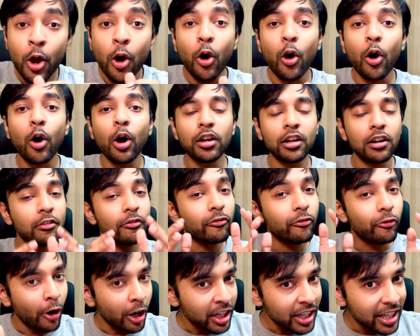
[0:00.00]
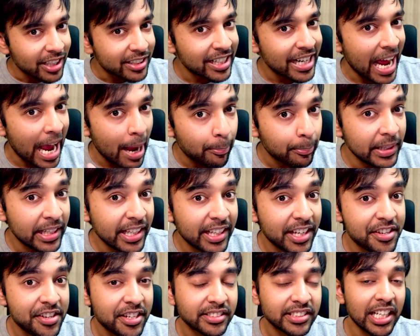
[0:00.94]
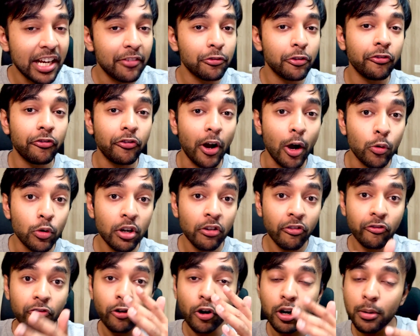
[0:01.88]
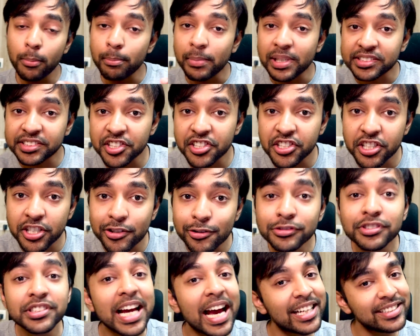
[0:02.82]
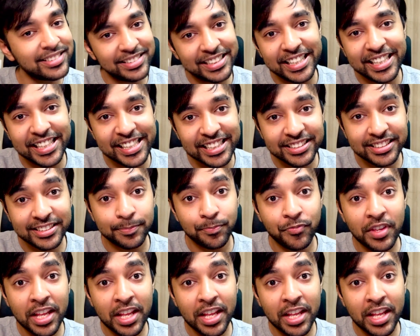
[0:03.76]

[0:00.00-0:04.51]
Or what other applications have you found for message queues and CDNs?